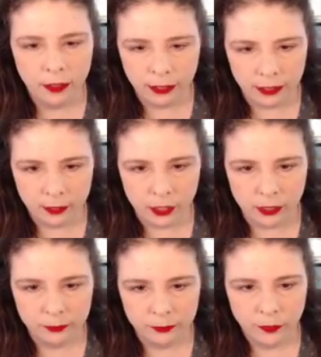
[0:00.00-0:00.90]
Okay, sorry.
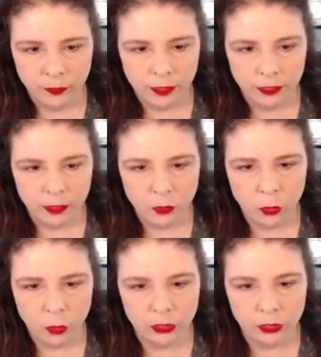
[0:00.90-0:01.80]

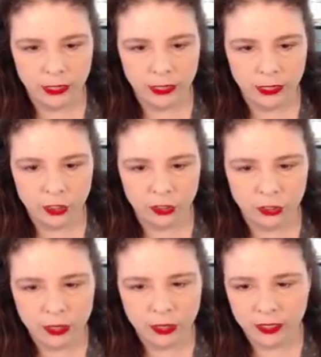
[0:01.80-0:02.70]
Totally getting turned
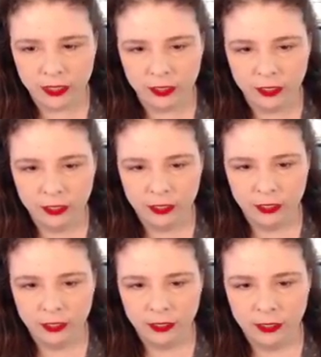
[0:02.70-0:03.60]
around here.
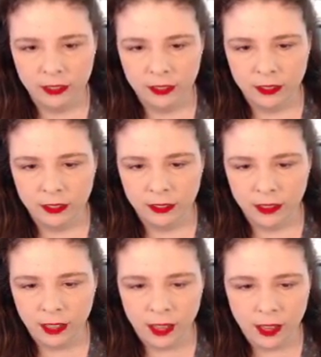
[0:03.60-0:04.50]

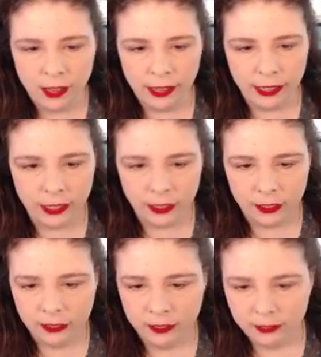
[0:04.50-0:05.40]
Hi!
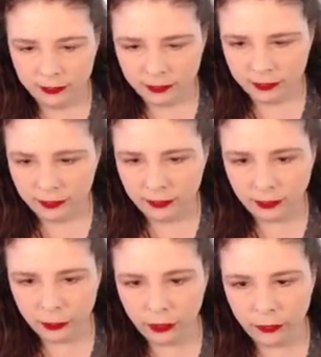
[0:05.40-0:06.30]

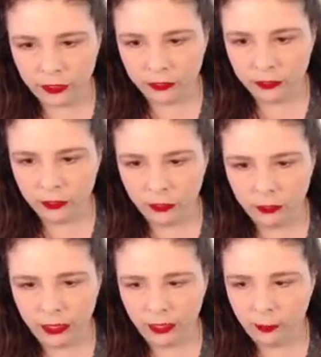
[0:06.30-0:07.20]
Little griffin, going
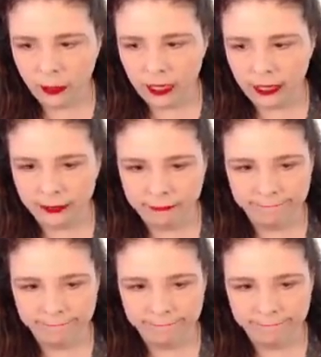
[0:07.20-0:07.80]
right on by.